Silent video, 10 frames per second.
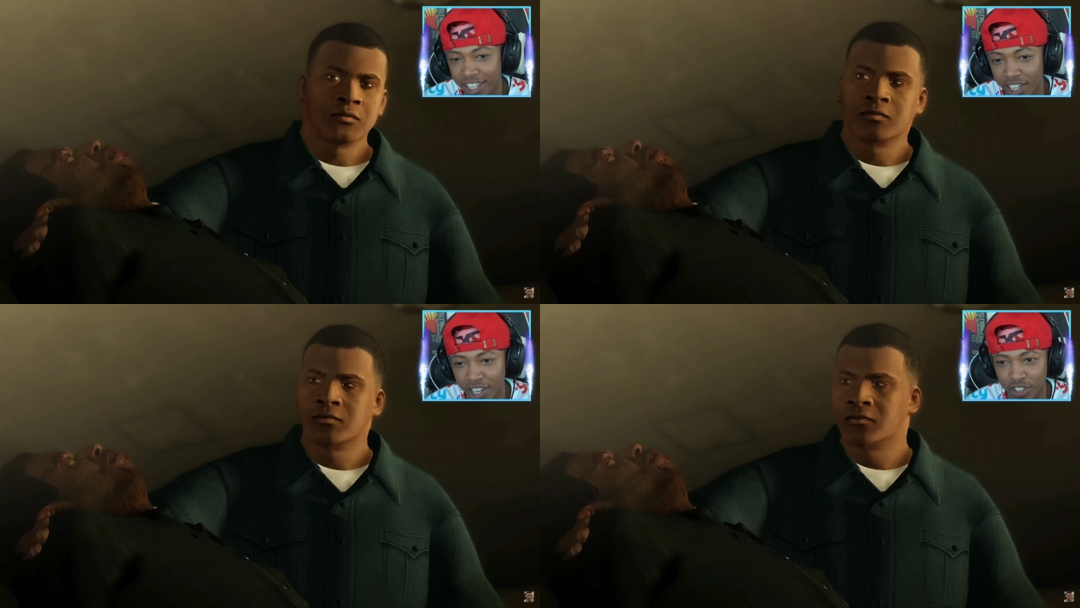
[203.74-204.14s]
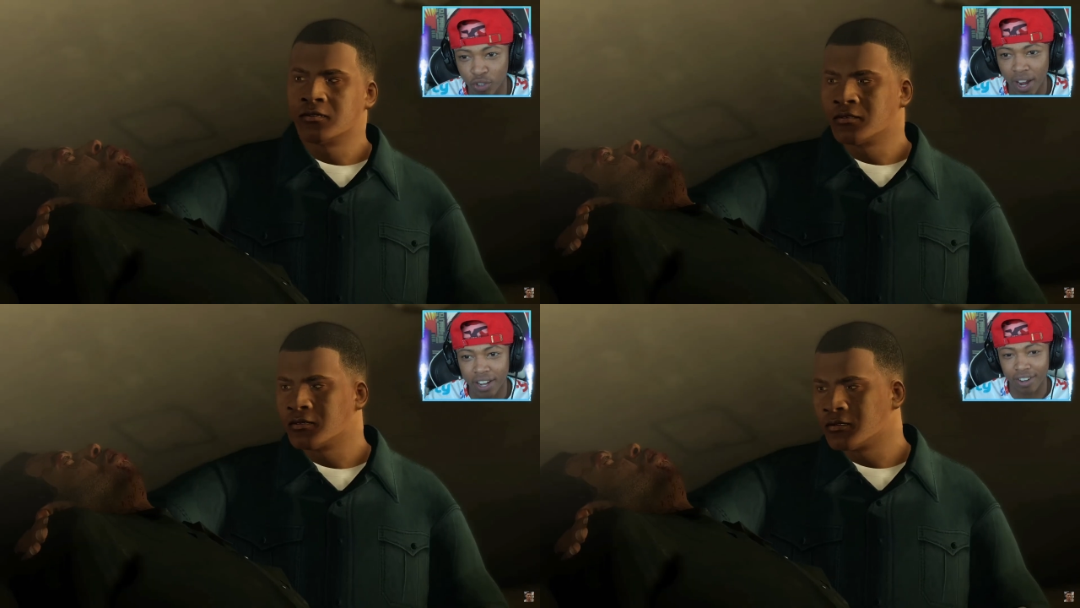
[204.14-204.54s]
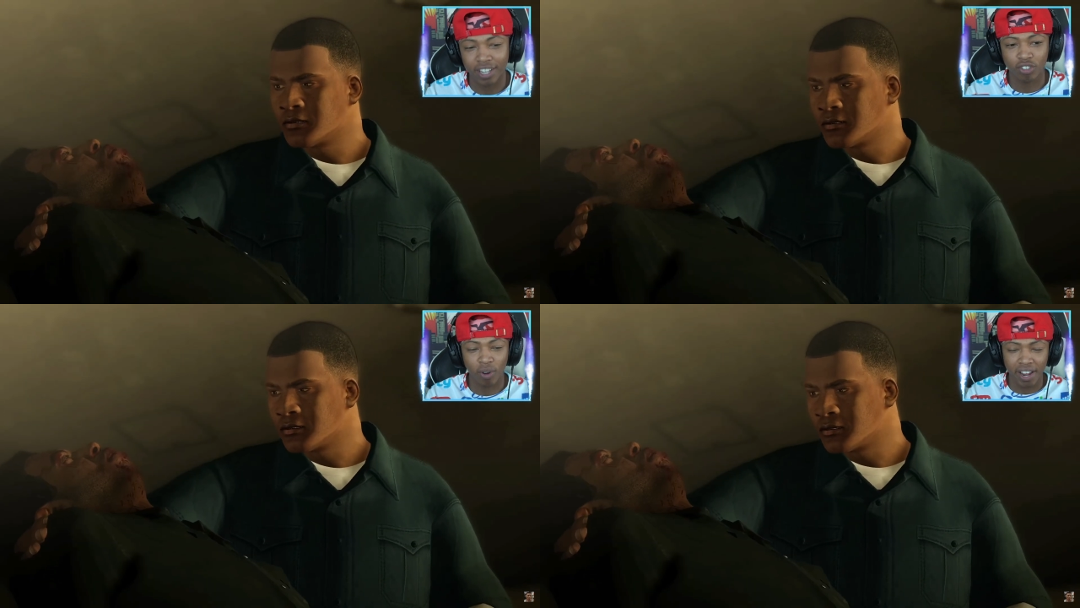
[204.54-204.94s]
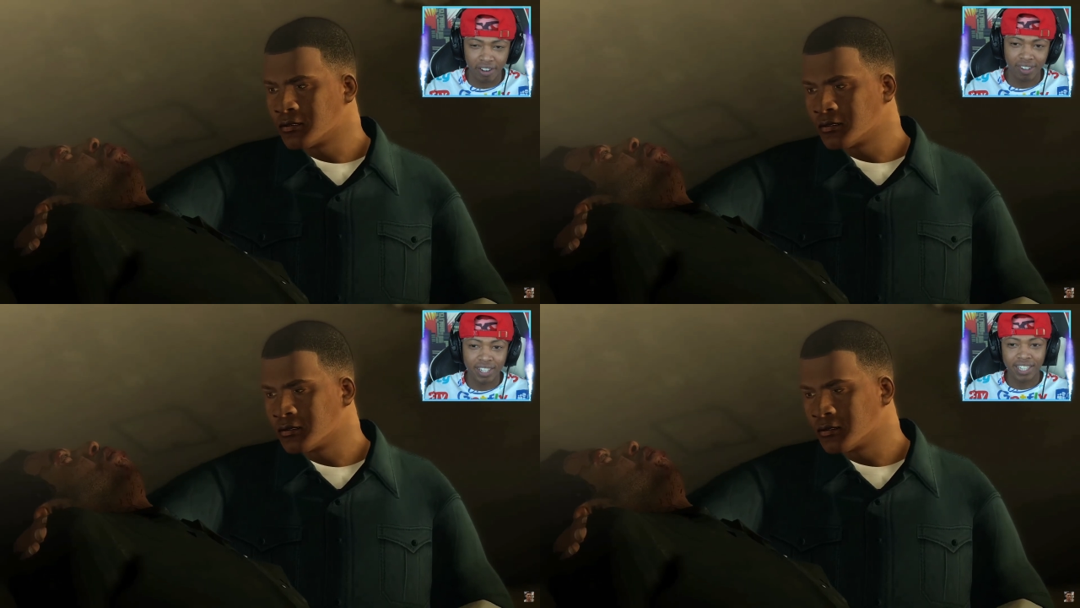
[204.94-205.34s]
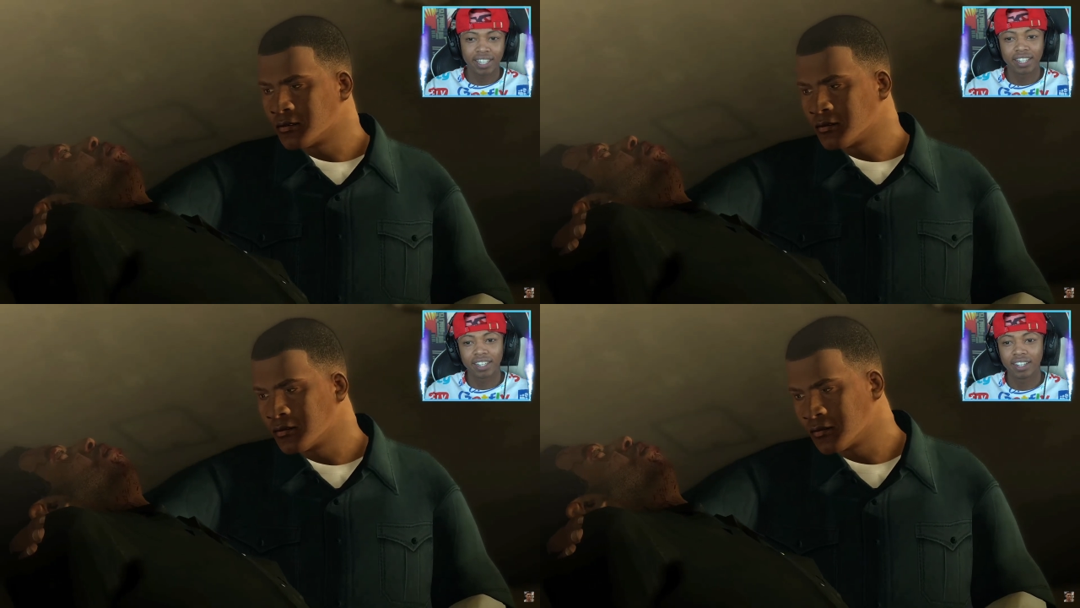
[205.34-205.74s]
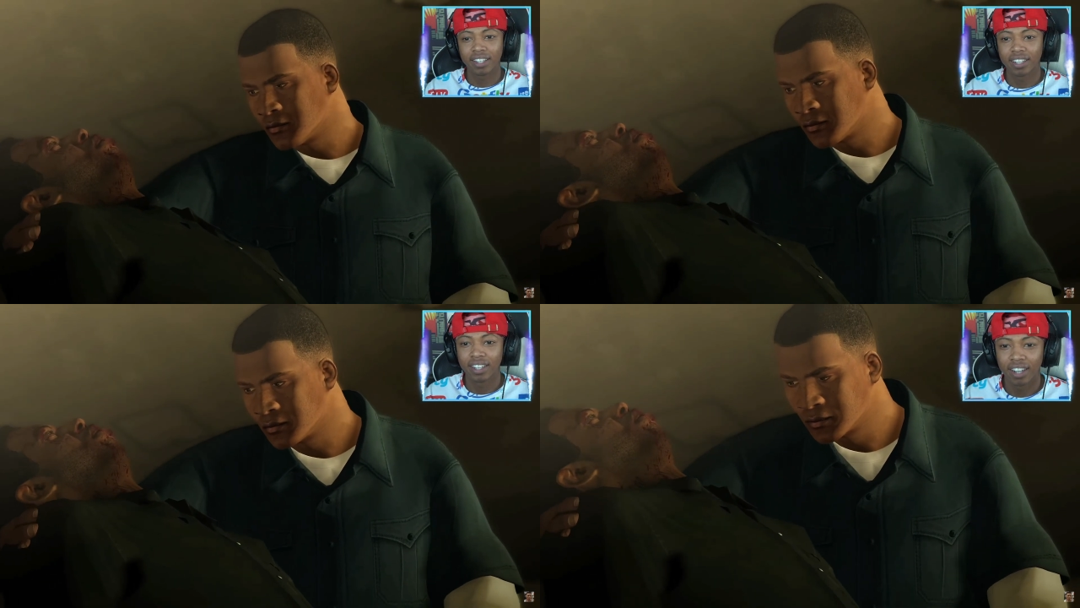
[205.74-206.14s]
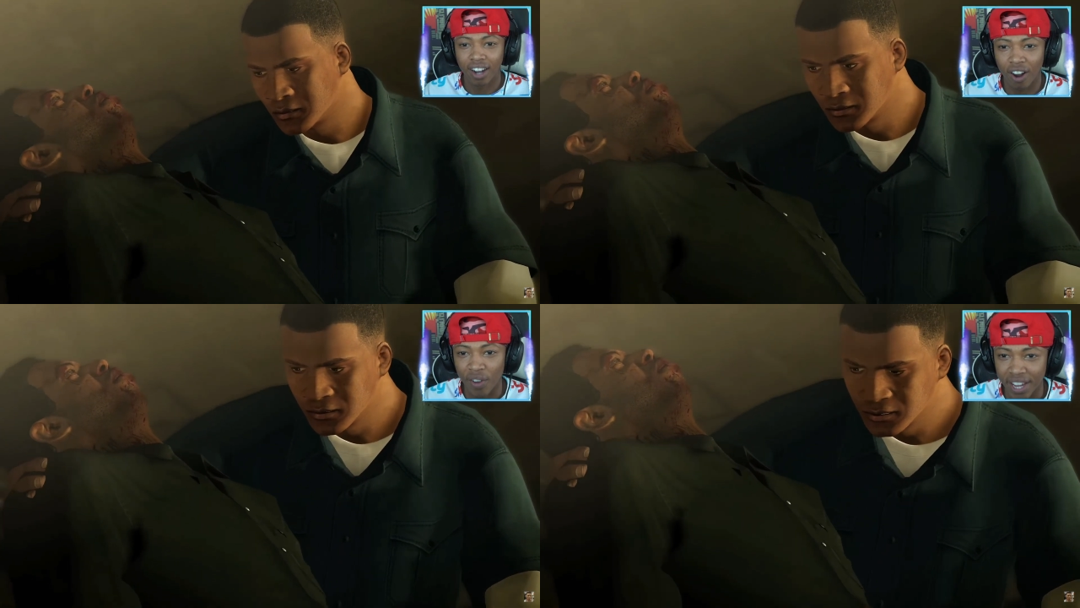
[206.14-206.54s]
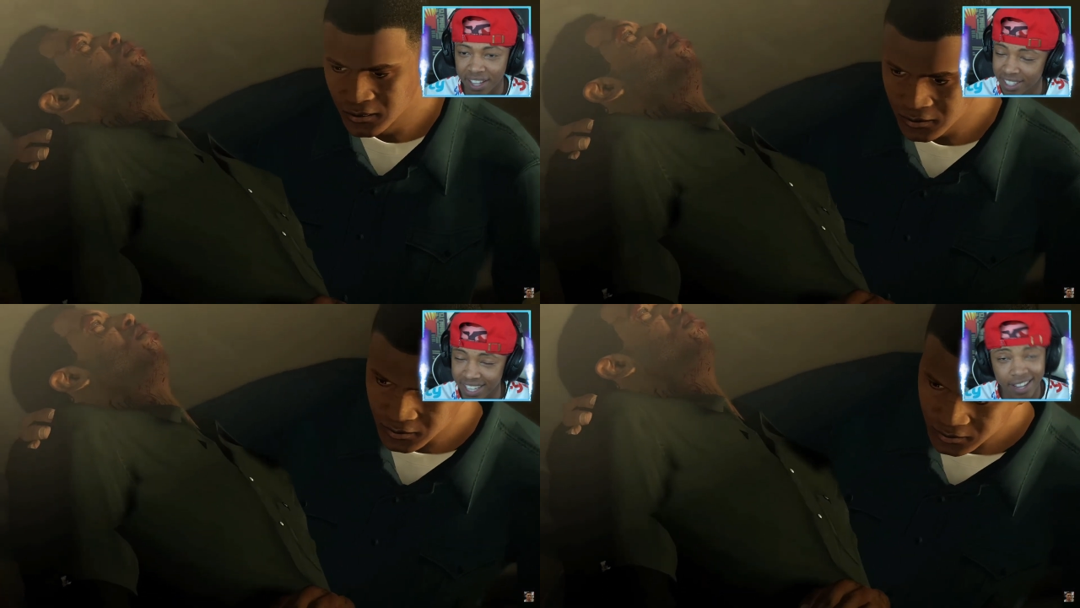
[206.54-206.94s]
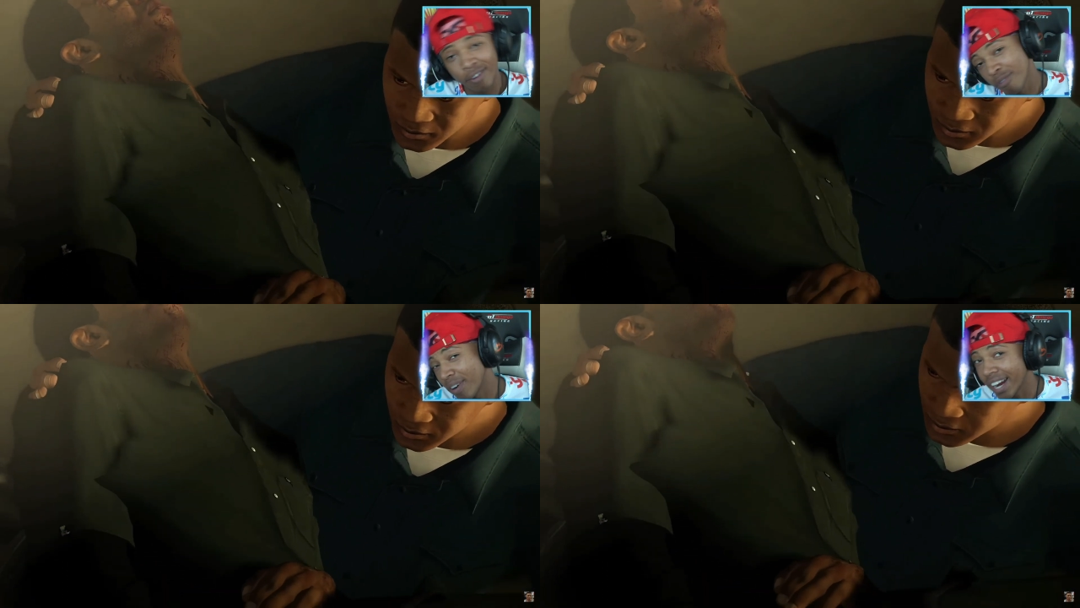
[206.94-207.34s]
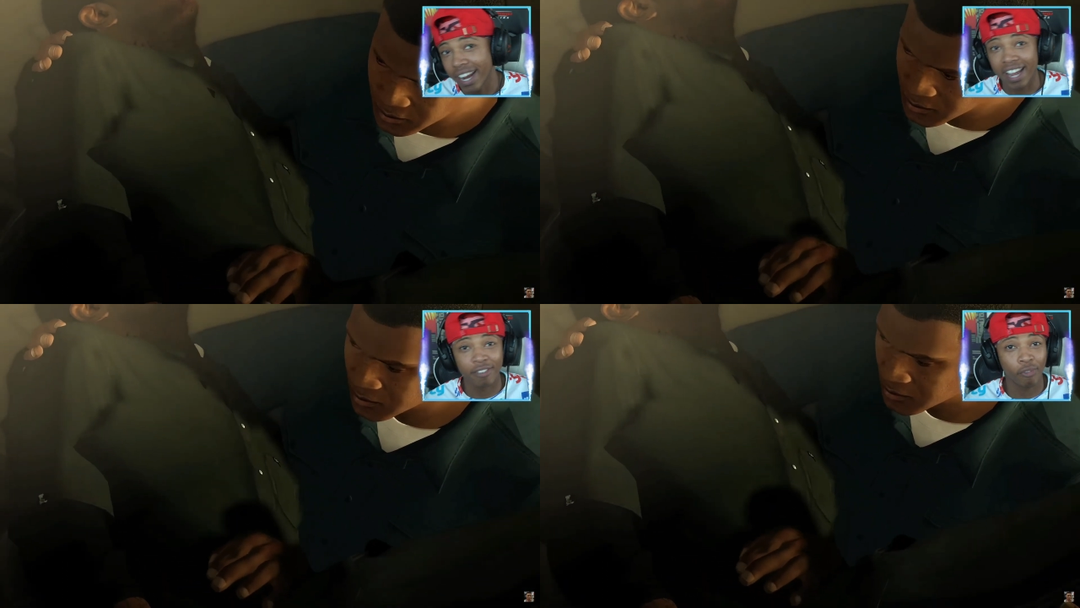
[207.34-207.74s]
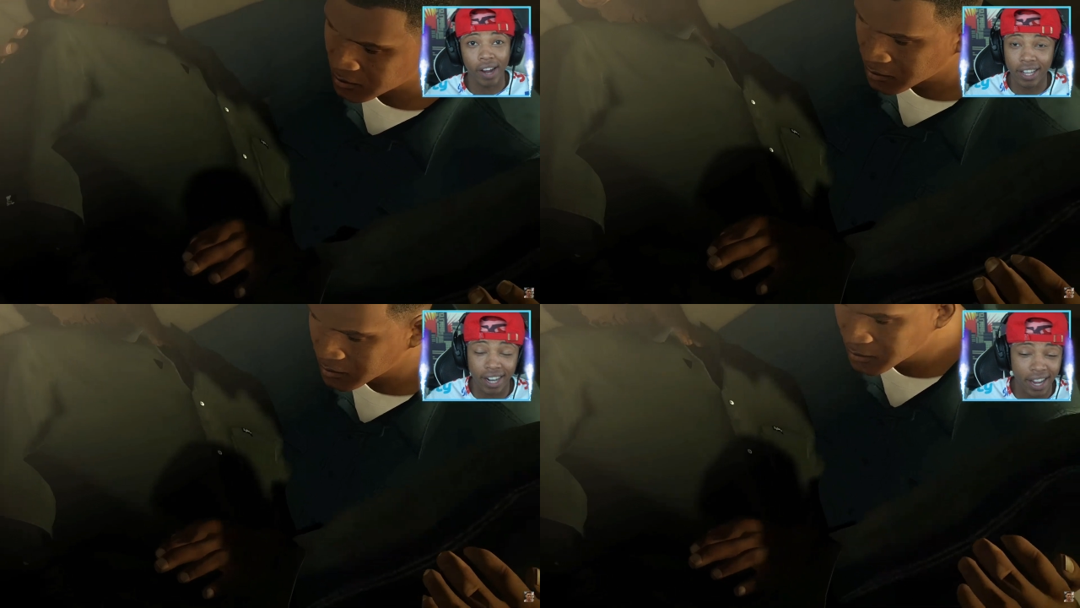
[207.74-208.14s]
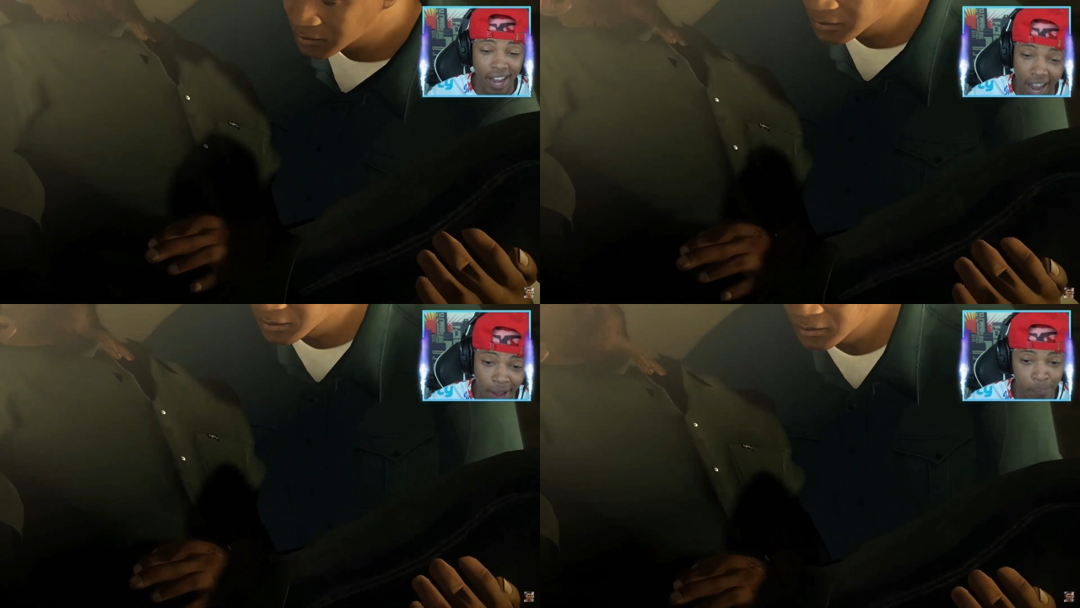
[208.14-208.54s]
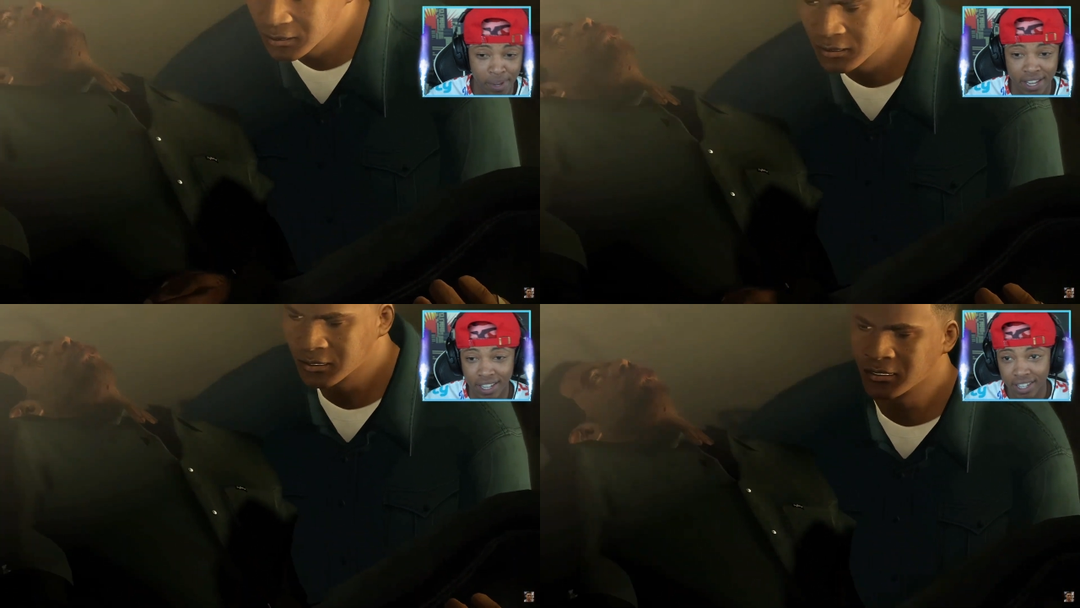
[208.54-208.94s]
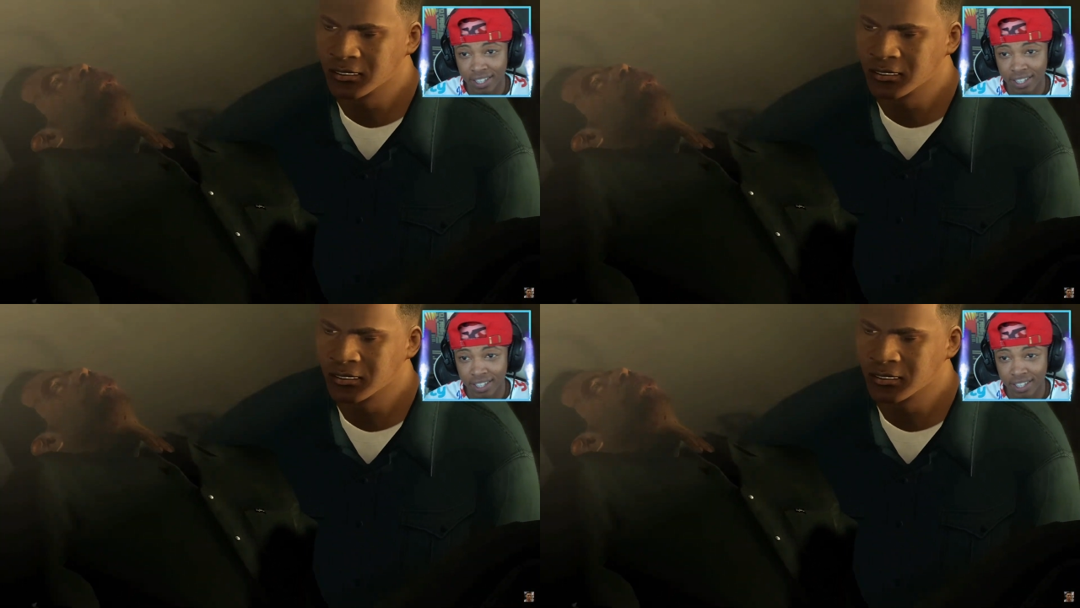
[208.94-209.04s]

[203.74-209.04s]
Speaker 1: he he a traitor he a traitor. Oh yeah, see Franklin hey, Franklin he happy.